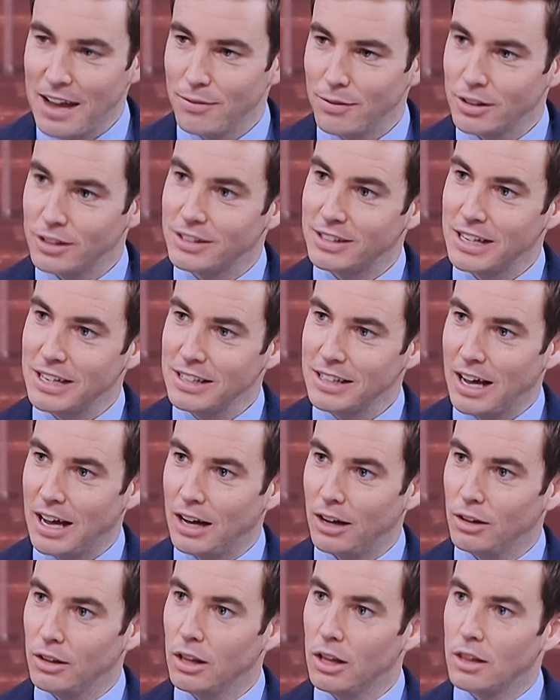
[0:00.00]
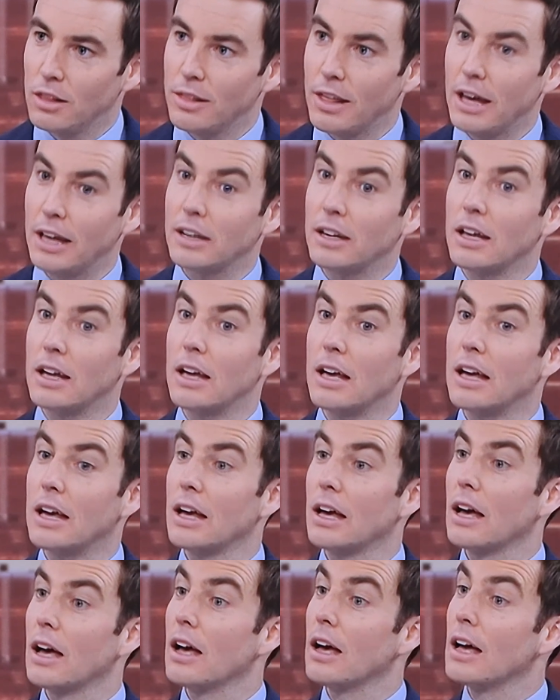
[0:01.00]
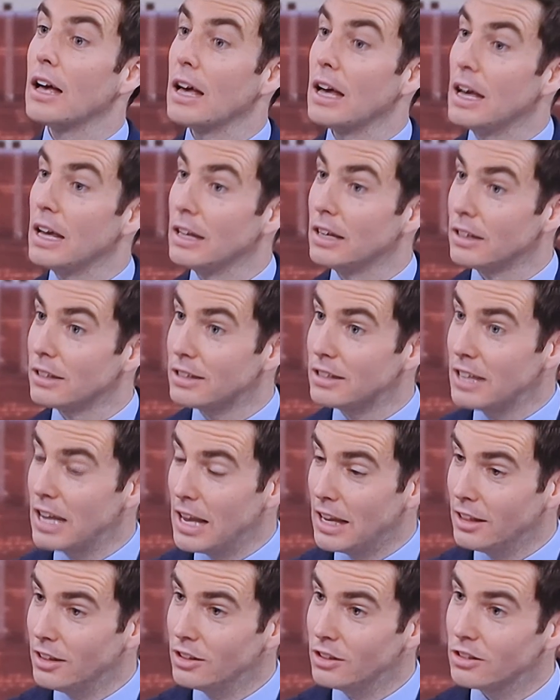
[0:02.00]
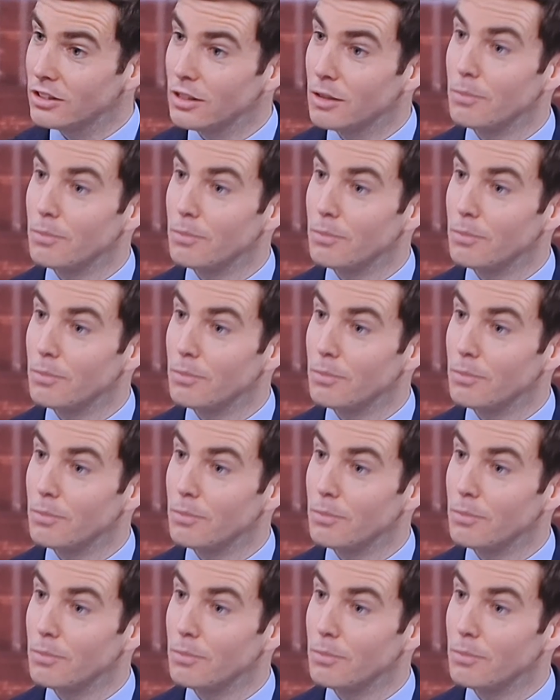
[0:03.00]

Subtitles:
have this detail that, in a sense,